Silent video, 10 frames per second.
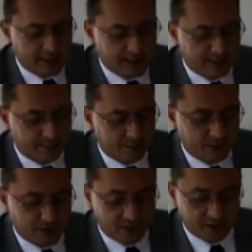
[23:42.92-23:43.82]
and
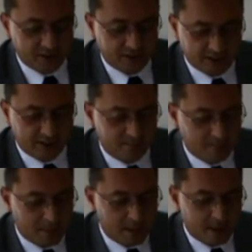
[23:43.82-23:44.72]
Bulgaria still,
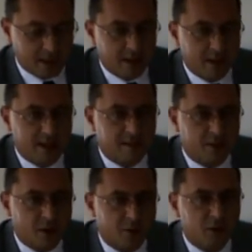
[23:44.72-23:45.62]
uh,
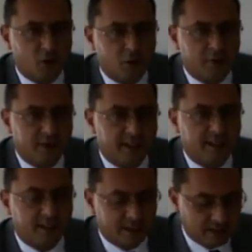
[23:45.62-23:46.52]
have all
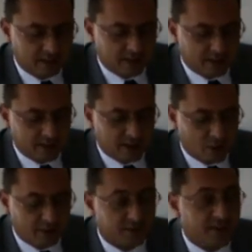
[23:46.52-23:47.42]
operated uh,
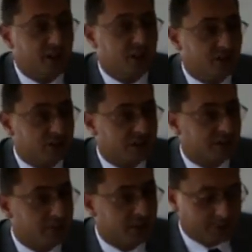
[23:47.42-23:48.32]
on the fractional
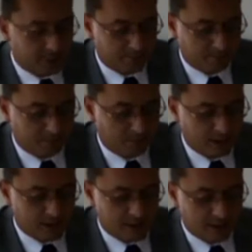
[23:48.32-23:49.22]
reserve principle.
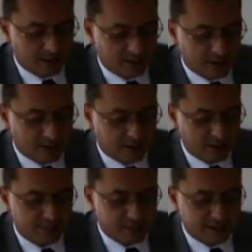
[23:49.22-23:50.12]
Uh, now,
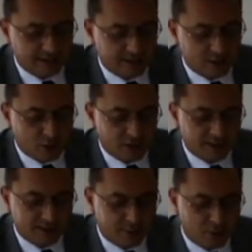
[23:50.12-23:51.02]
this means that only
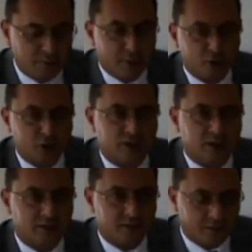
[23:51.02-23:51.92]
a small
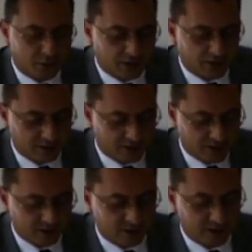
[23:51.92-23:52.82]
portion of the foreign
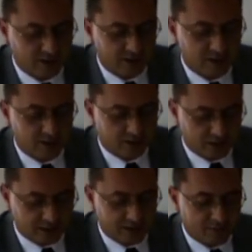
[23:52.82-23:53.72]
currency
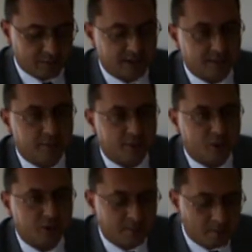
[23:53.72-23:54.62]
received by the
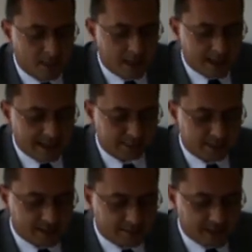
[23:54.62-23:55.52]
board has
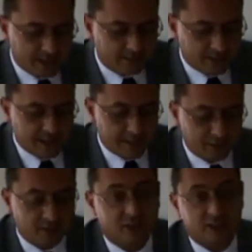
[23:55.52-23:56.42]
been effectively
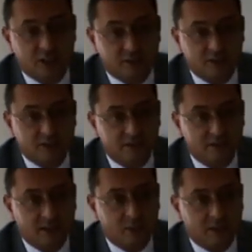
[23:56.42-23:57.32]
kept in reserves,
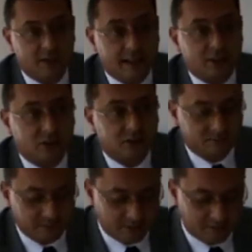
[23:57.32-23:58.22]
liquid cash.